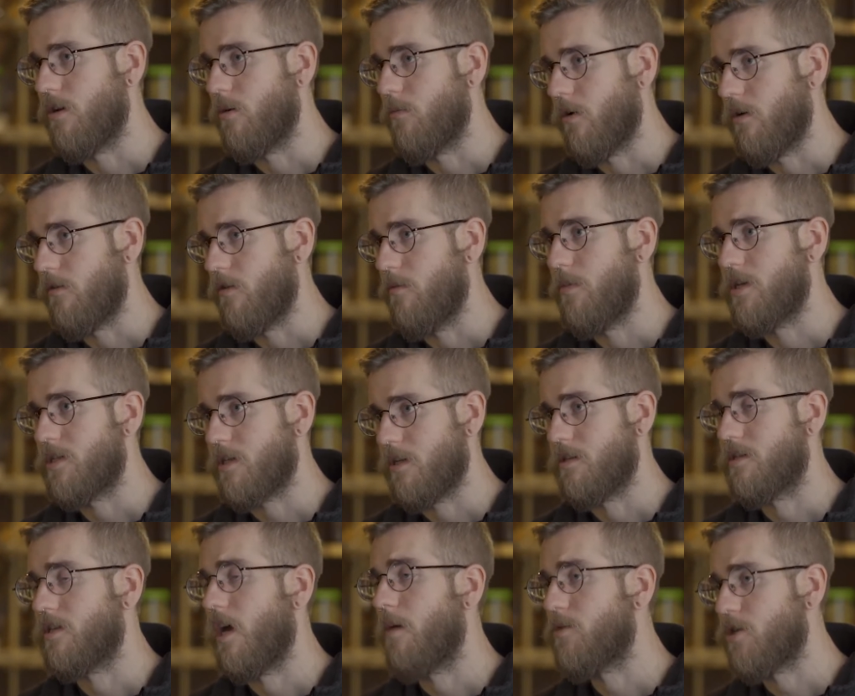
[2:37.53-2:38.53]
and one of the
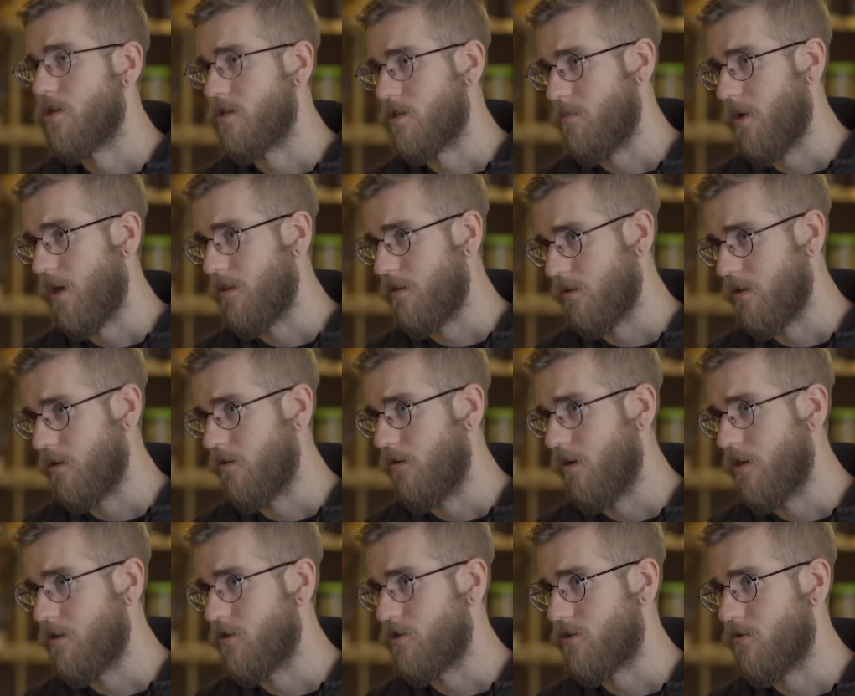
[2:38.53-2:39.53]
misconceptions about the legal
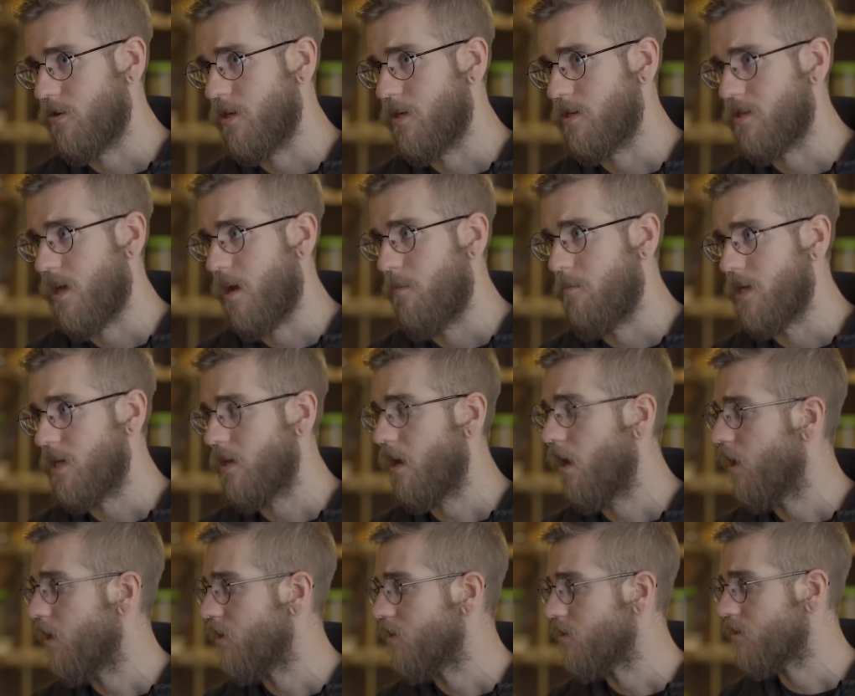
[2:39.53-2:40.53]
industry, is that
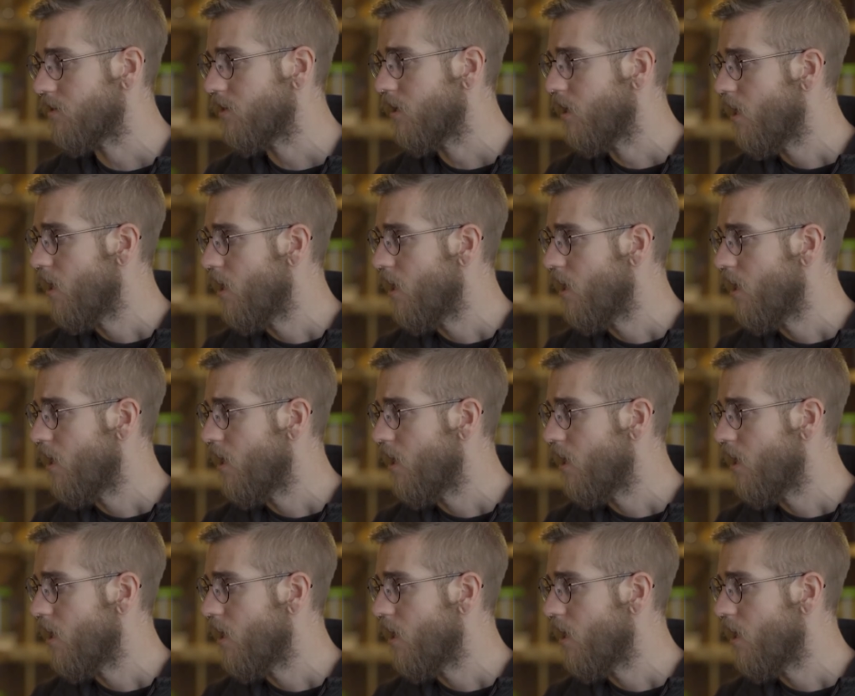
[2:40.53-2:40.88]
because